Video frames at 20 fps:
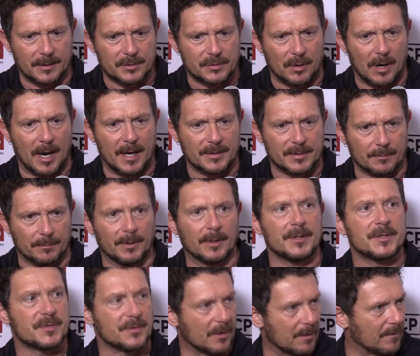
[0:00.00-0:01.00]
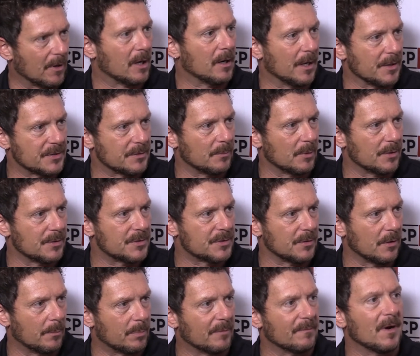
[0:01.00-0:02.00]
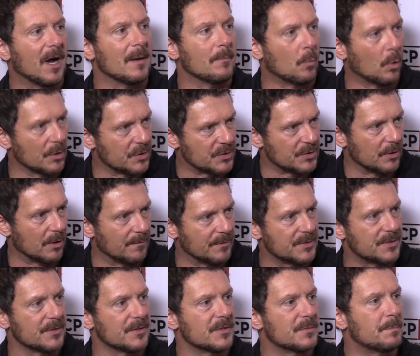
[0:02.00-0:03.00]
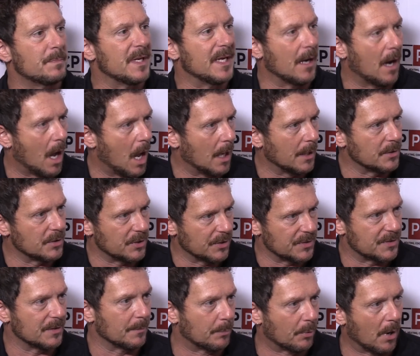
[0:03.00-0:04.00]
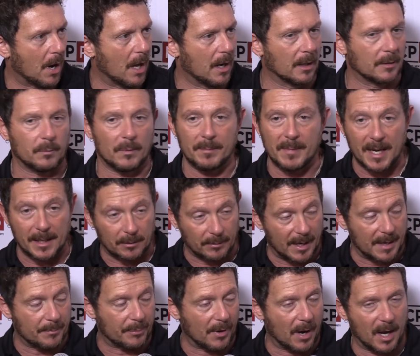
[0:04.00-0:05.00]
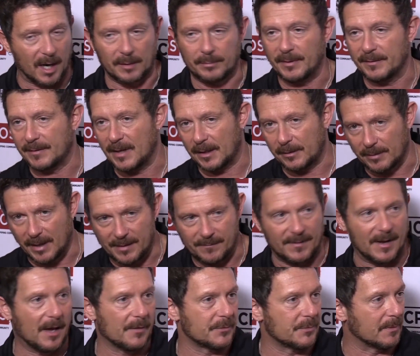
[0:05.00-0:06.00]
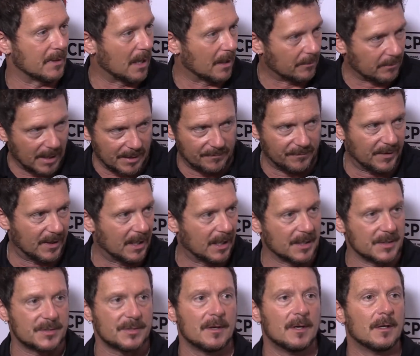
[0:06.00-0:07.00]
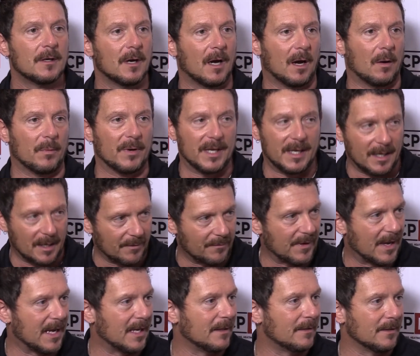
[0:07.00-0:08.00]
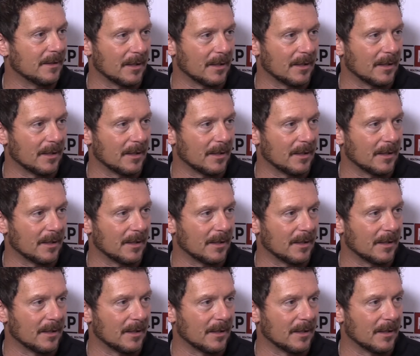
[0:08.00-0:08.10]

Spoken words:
trying to really serve our customers. So provide more services beyond just the product. We make great product. We've got great valves. We've got great fittings. We innovate.